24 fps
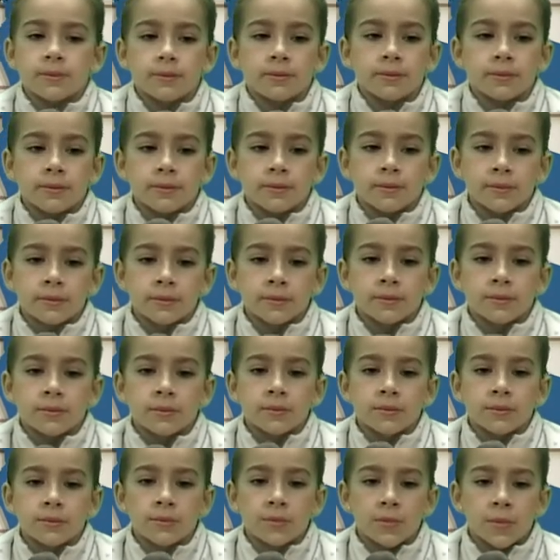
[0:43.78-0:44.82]

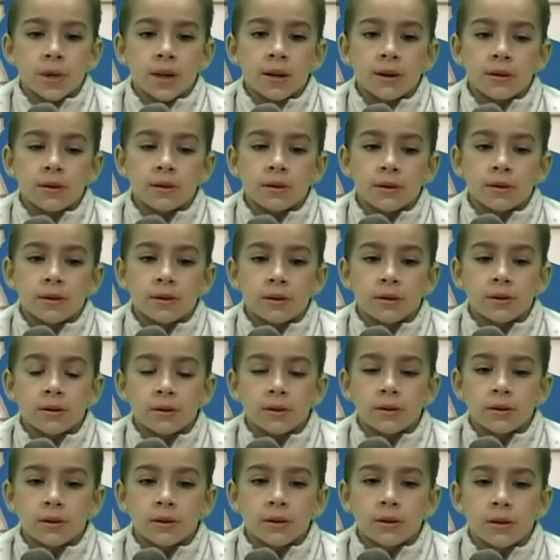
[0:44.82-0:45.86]

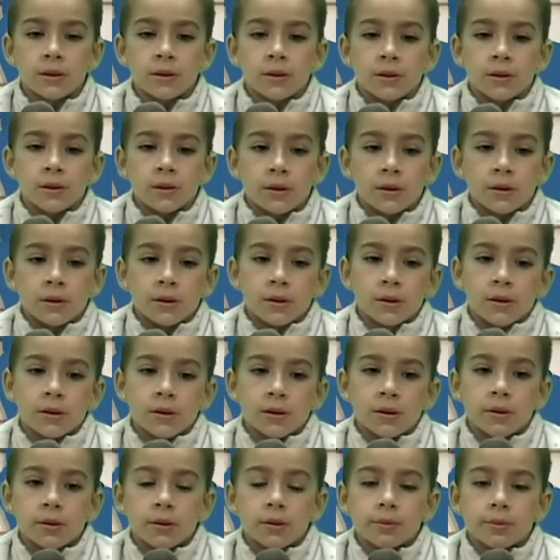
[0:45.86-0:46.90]

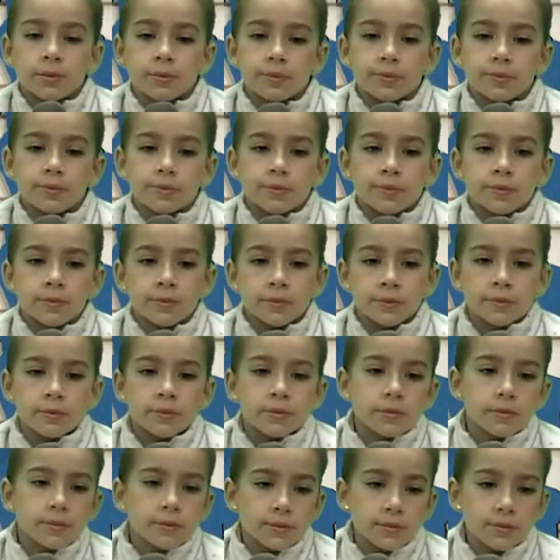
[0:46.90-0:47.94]

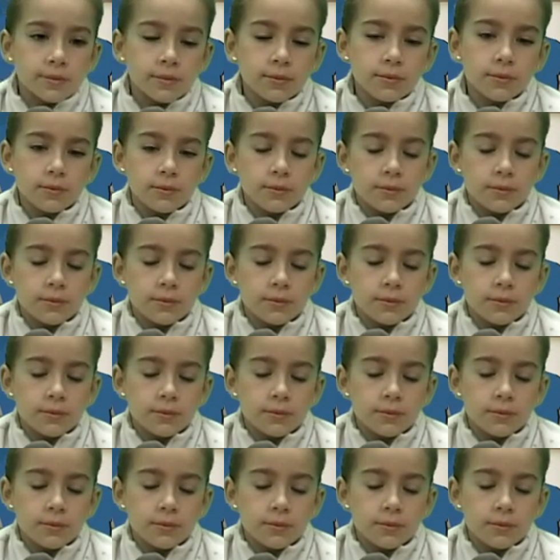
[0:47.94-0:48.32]
The person shown says nothing.